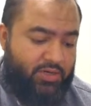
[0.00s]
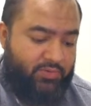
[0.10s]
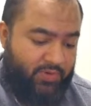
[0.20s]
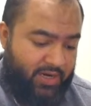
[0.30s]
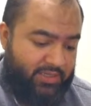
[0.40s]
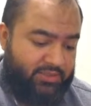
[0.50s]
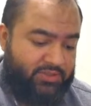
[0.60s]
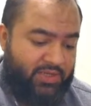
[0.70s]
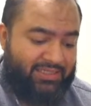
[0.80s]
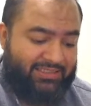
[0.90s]
right?
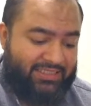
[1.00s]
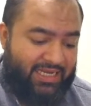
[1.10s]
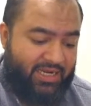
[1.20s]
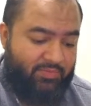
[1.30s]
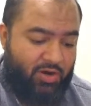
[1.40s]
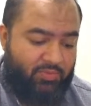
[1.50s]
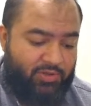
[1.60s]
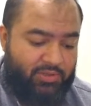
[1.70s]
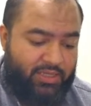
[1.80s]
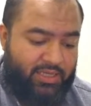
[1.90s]
So and the second
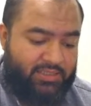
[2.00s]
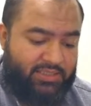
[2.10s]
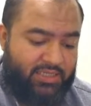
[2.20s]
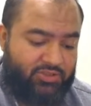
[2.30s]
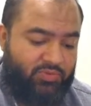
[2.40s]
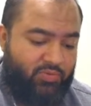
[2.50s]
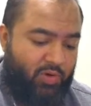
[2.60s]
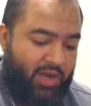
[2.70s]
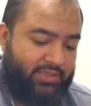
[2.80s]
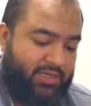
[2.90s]
marble has to be
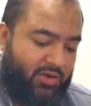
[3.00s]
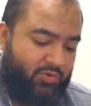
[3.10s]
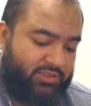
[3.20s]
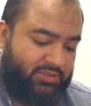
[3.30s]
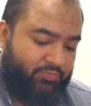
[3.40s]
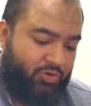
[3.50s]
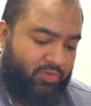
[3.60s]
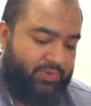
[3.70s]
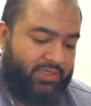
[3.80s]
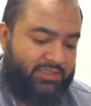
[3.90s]
white. Now what is the
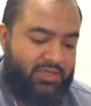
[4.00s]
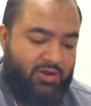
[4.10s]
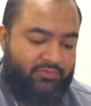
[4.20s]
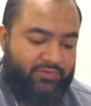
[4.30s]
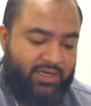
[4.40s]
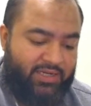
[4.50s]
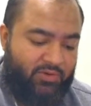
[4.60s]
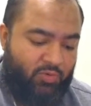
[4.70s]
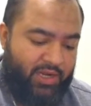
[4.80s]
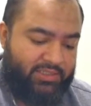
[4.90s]
probability of getting
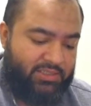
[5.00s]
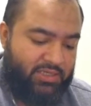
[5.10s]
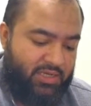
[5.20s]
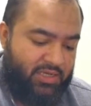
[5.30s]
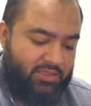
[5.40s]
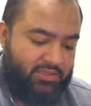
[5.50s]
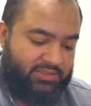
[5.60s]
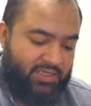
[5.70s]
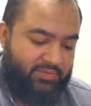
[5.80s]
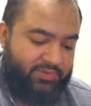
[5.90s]
a white?
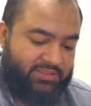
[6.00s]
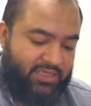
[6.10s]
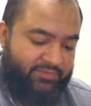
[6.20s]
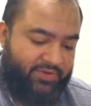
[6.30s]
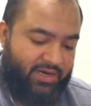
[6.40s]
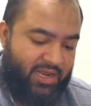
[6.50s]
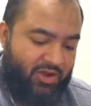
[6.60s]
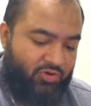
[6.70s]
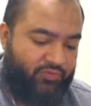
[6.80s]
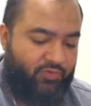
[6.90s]
That's going to be 7
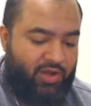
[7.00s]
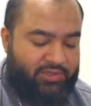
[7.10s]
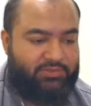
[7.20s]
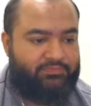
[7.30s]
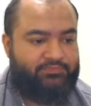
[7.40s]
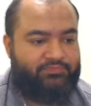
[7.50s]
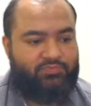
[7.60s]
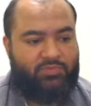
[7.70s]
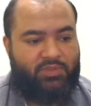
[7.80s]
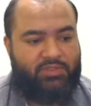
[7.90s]
out of what?
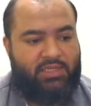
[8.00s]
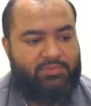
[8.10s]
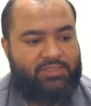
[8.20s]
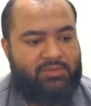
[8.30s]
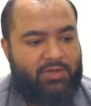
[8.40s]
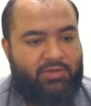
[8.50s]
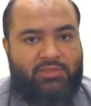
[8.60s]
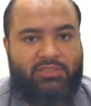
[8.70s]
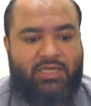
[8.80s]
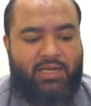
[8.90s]
Tell me, somebody on
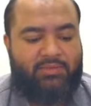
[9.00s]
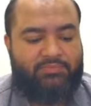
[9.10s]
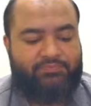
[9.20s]
the chat.